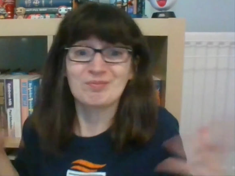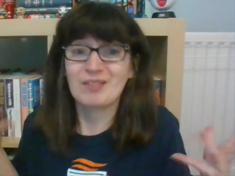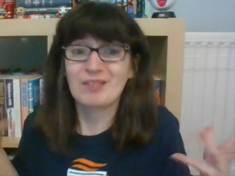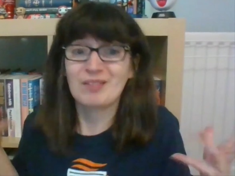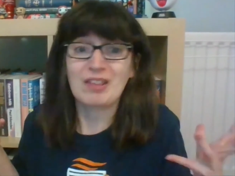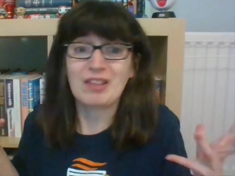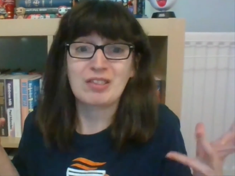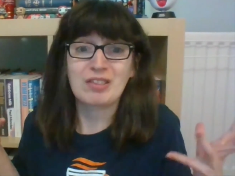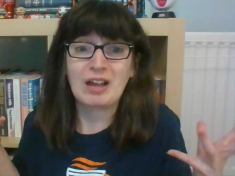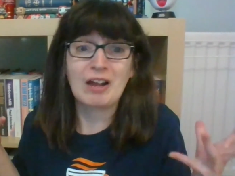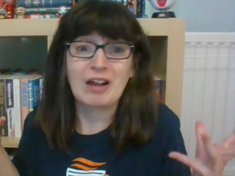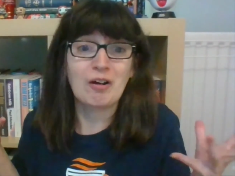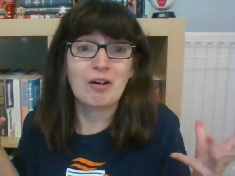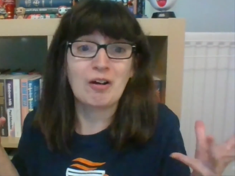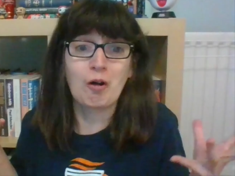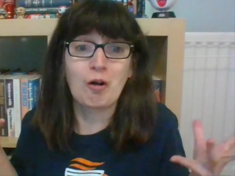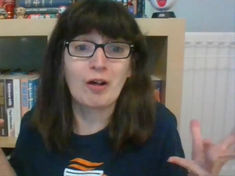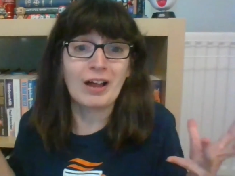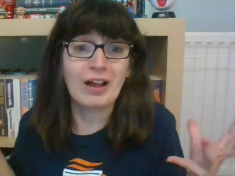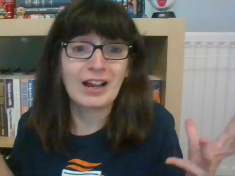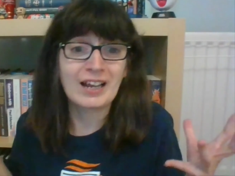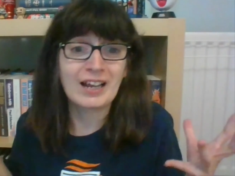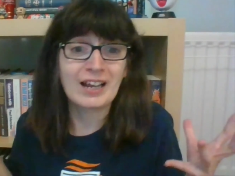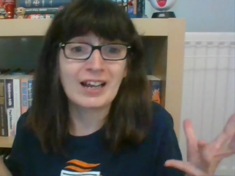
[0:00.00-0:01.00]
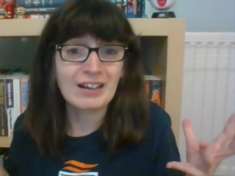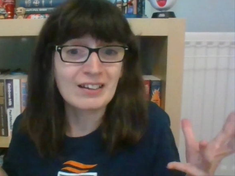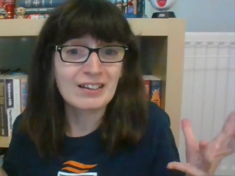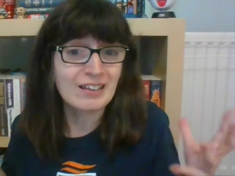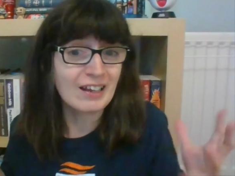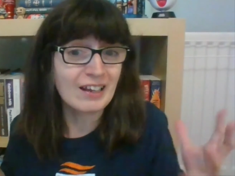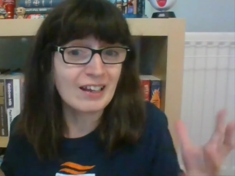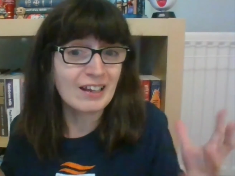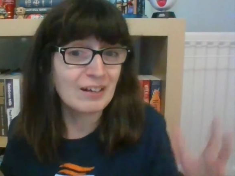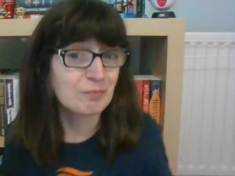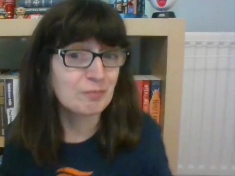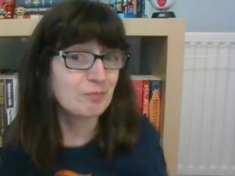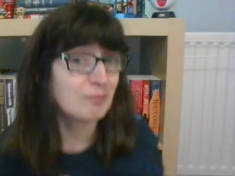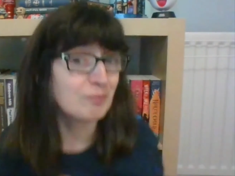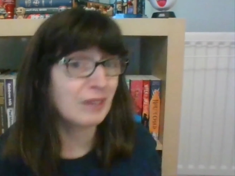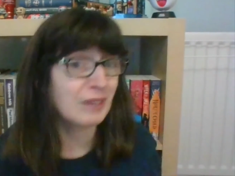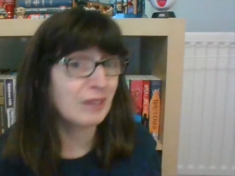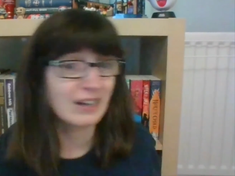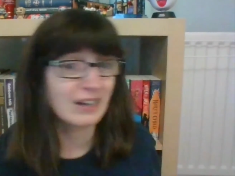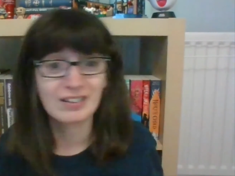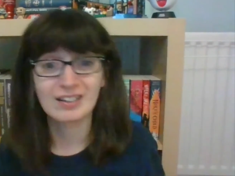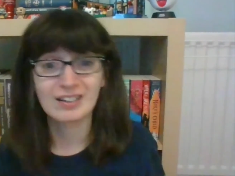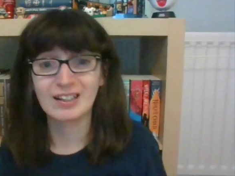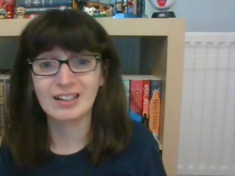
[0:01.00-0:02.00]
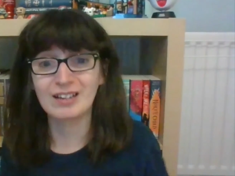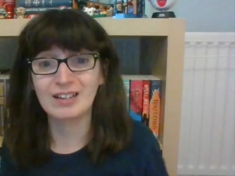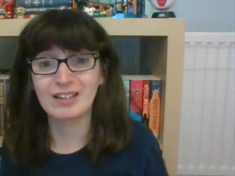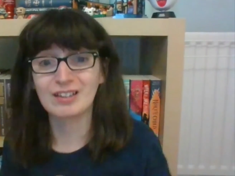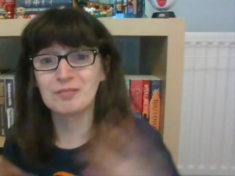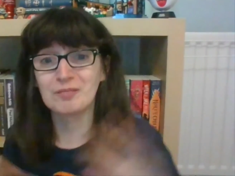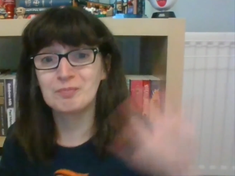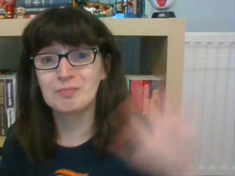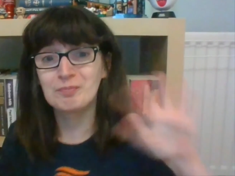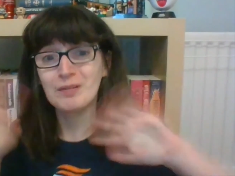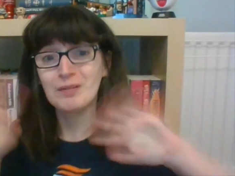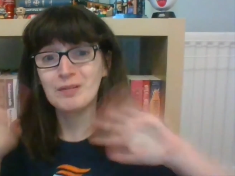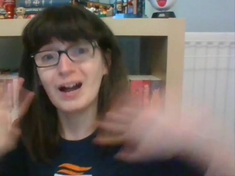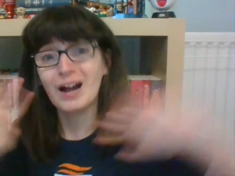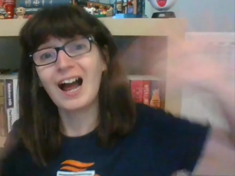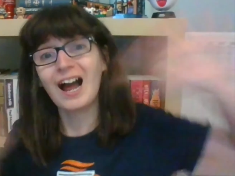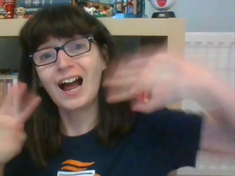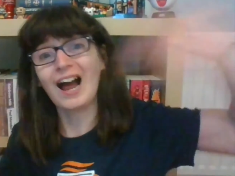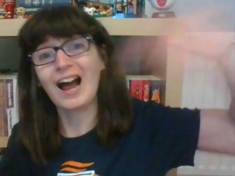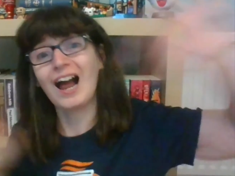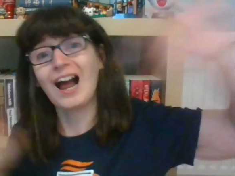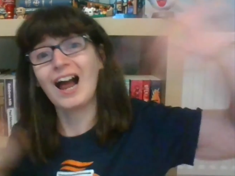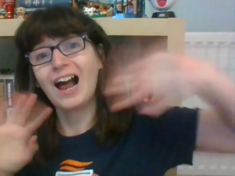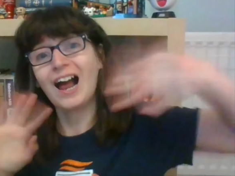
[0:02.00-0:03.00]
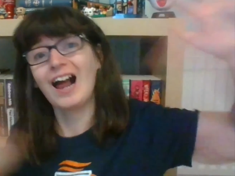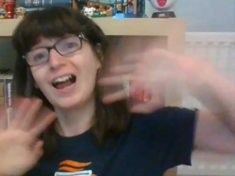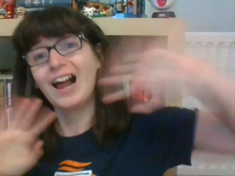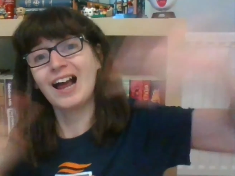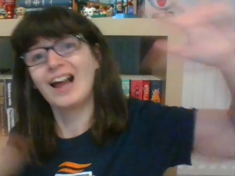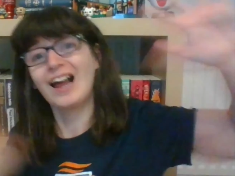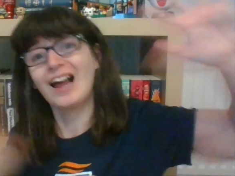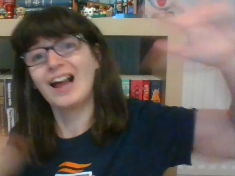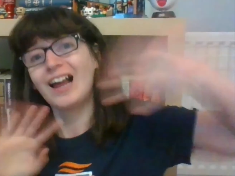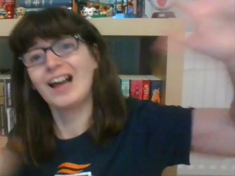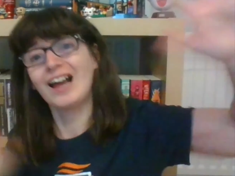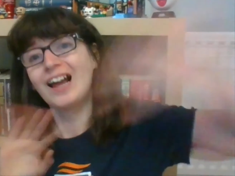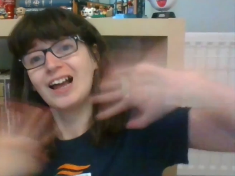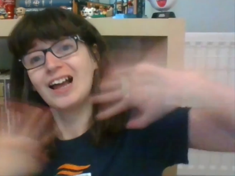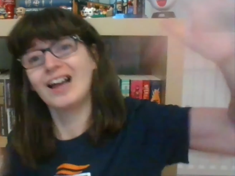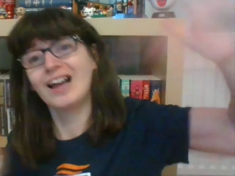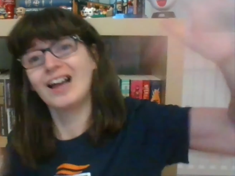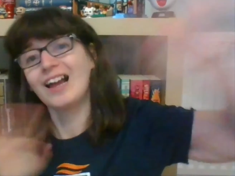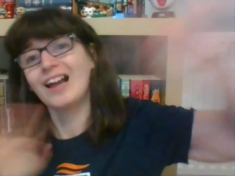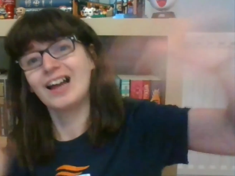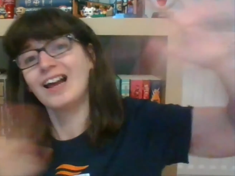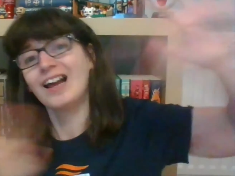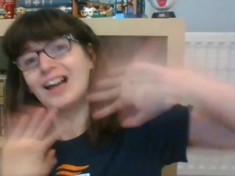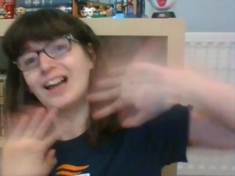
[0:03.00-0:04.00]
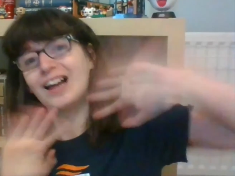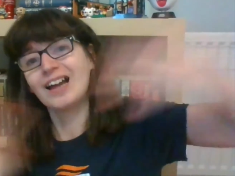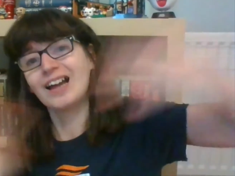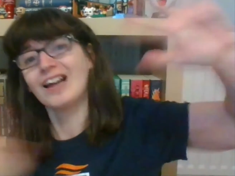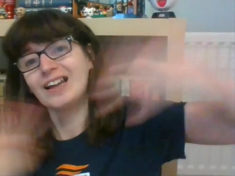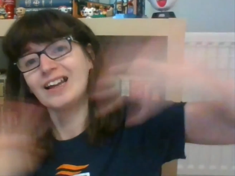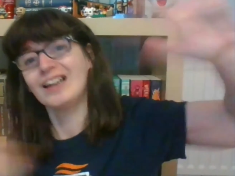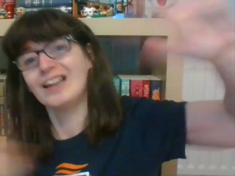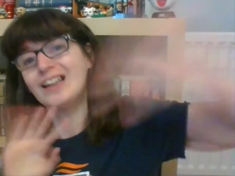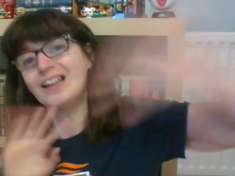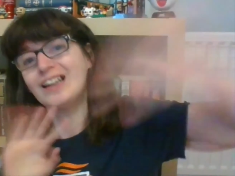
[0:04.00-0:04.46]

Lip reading: that's all I can say basically. So bye.